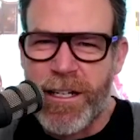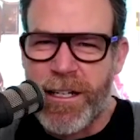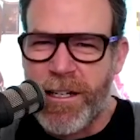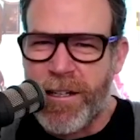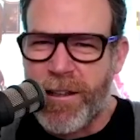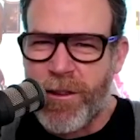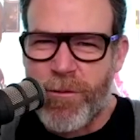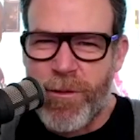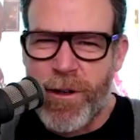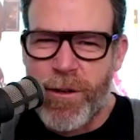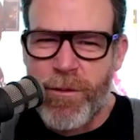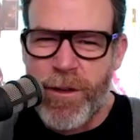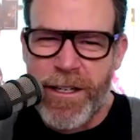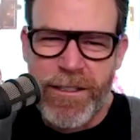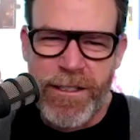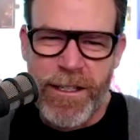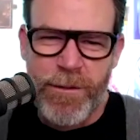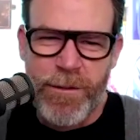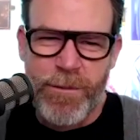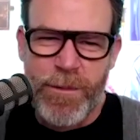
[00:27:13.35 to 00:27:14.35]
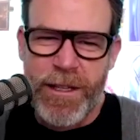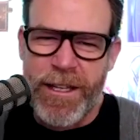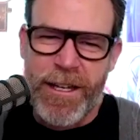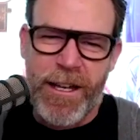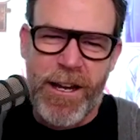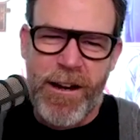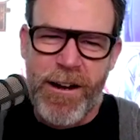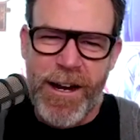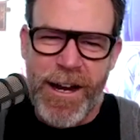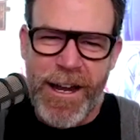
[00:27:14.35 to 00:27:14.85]
And in 3 weeks, I'm going to be like,
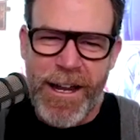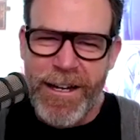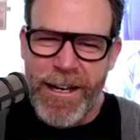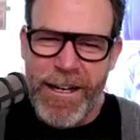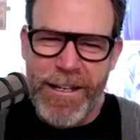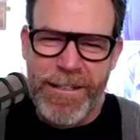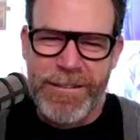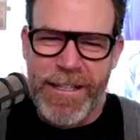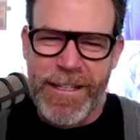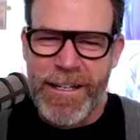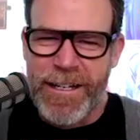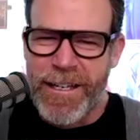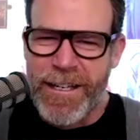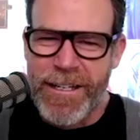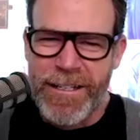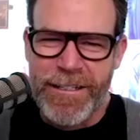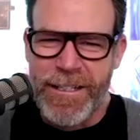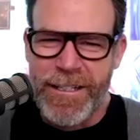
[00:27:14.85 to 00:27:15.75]
all right, I did it.